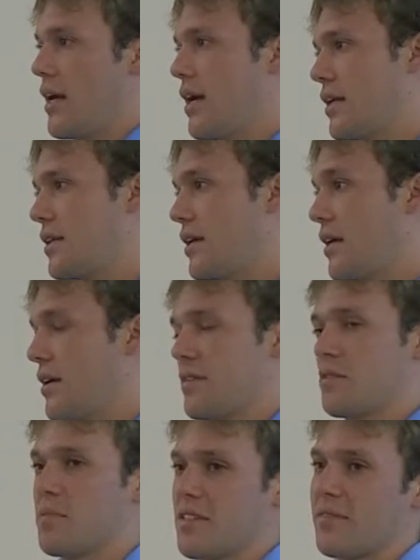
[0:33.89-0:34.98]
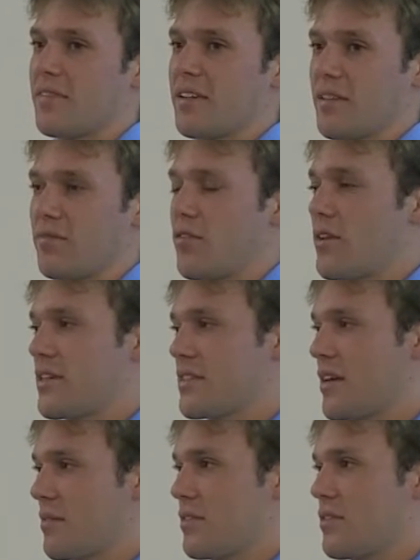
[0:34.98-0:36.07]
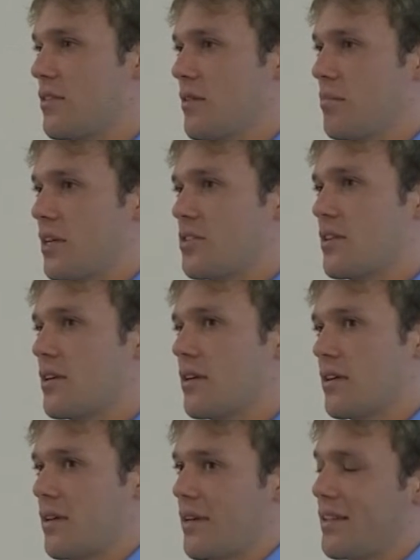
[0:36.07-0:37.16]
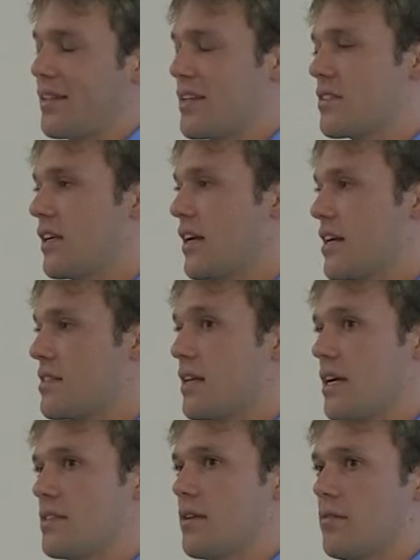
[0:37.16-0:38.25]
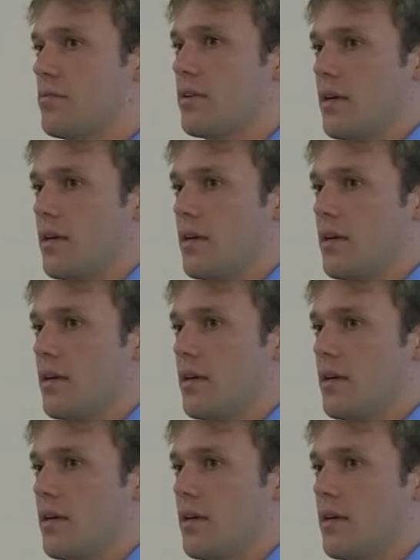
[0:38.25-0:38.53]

And specifically, Florida's come into the picture, or at least in the United States, of